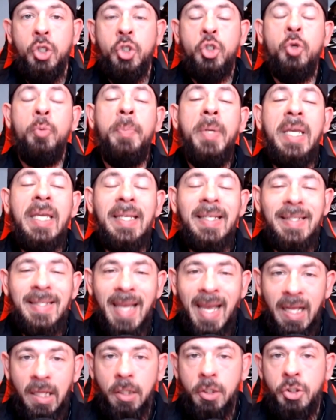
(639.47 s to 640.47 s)
to be
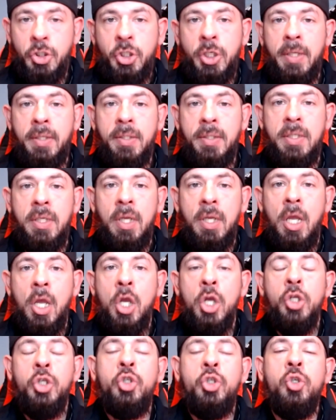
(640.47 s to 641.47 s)
intelligent,
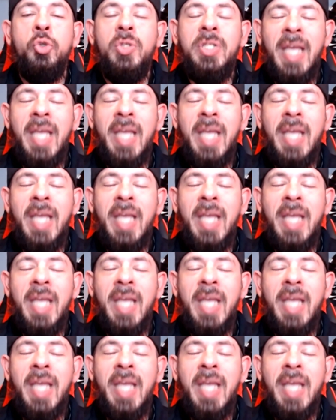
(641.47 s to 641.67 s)
to